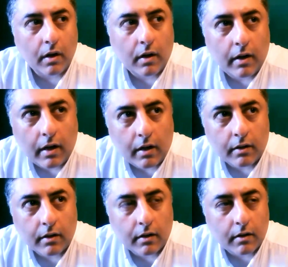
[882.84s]
uh, uh,
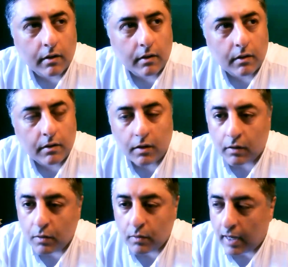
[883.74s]

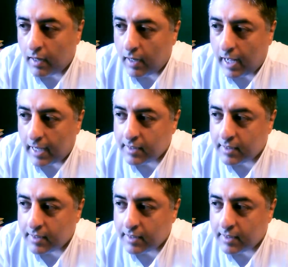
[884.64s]
another uh,